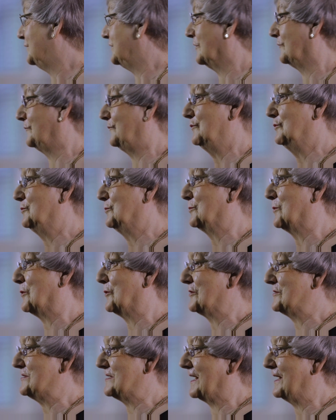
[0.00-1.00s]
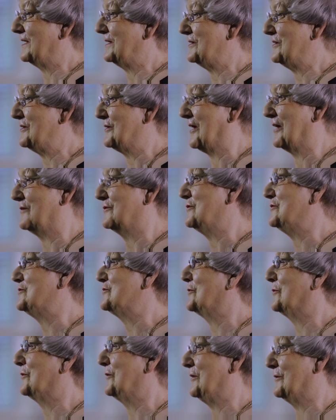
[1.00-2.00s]
If you're a full ward diet, you get the
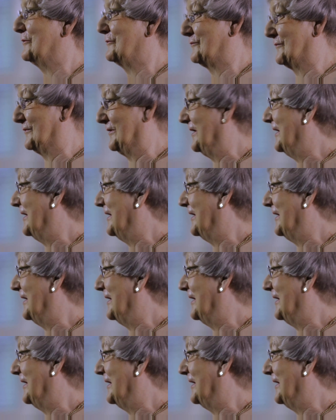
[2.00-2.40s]
joy of